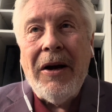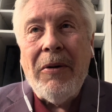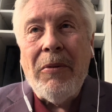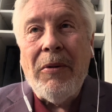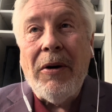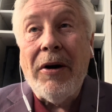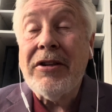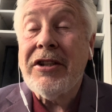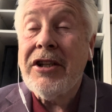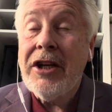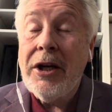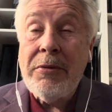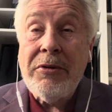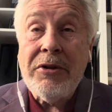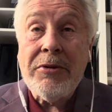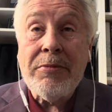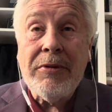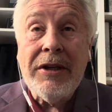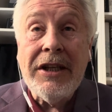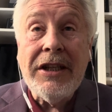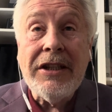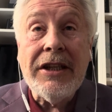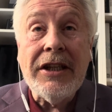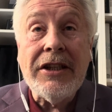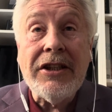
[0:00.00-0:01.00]
Whilst hope
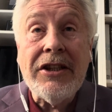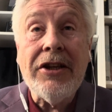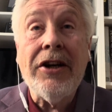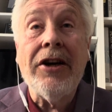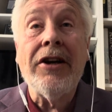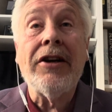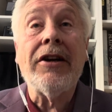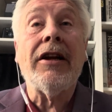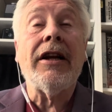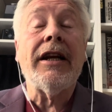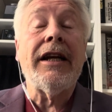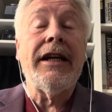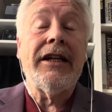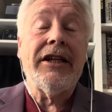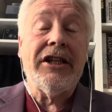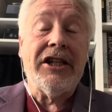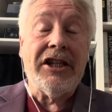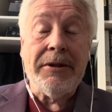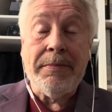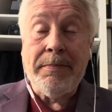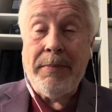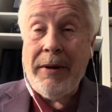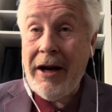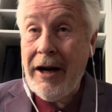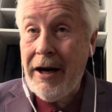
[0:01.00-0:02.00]
springs eternal in
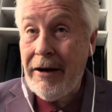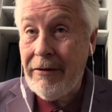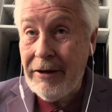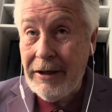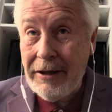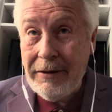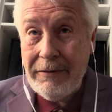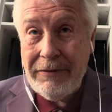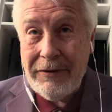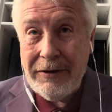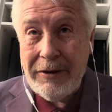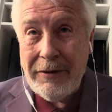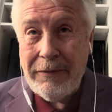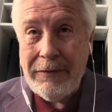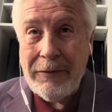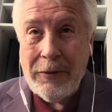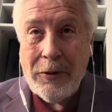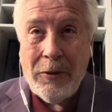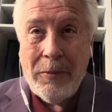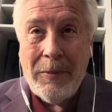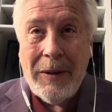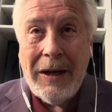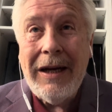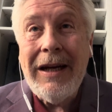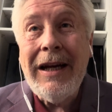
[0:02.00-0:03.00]
aspiring for the
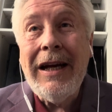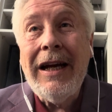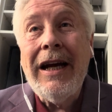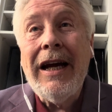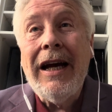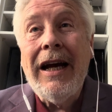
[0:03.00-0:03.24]
former,